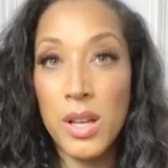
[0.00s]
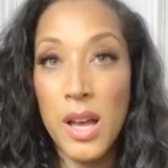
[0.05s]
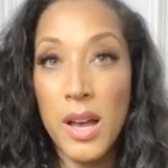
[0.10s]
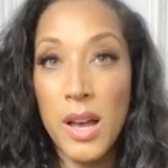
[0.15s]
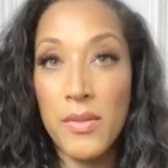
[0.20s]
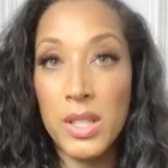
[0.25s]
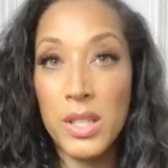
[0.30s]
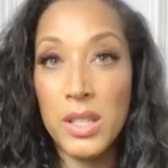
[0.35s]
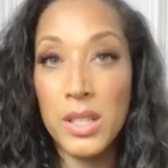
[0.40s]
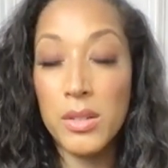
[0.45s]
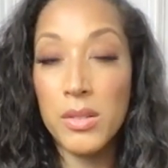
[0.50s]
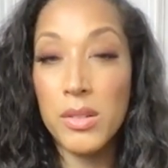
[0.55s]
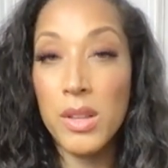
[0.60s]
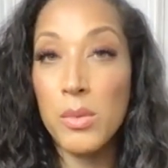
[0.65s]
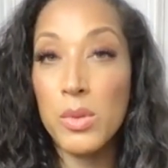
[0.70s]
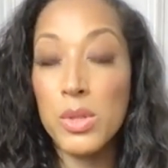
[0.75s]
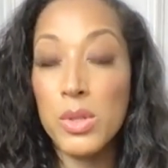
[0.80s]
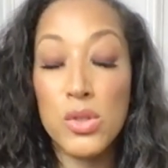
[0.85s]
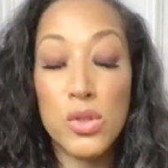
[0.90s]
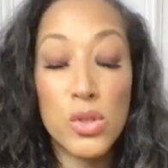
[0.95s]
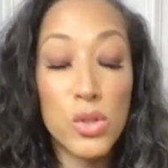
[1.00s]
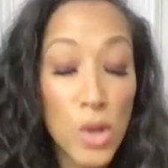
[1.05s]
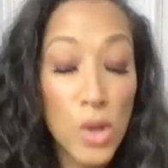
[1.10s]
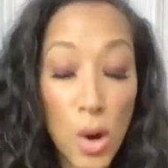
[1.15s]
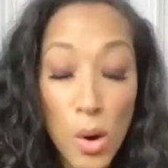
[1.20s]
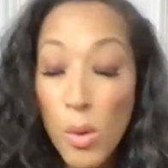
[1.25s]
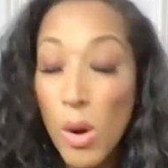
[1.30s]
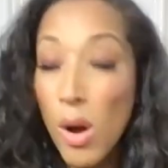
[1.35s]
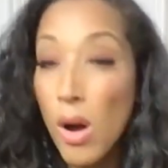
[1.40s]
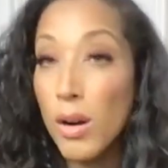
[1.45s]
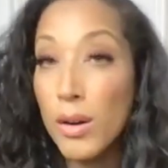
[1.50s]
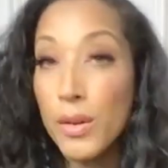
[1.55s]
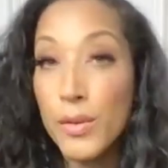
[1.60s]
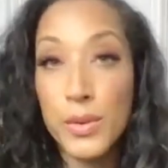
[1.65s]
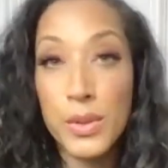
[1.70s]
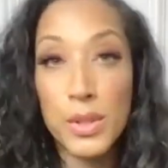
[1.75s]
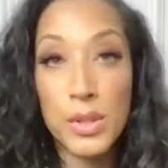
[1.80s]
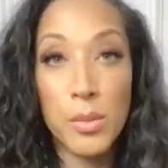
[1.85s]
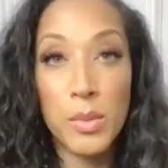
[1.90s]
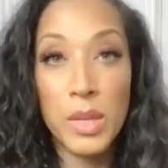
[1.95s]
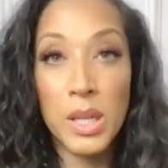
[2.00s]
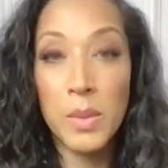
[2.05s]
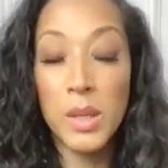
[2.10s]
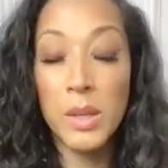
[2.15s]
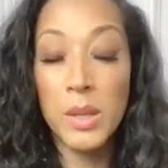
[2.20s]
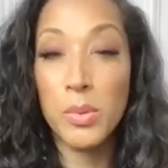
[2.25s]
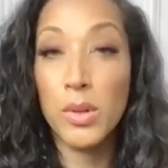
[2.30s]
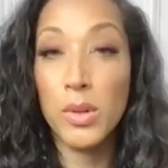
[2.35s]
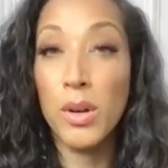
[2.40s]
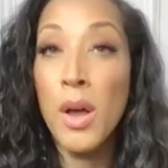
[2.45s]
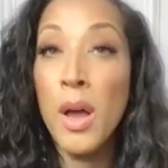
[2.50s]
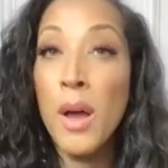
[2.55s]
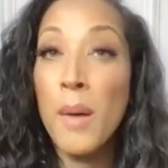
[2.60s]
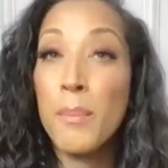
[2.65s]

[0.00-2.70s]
have a year that was so hard for so many people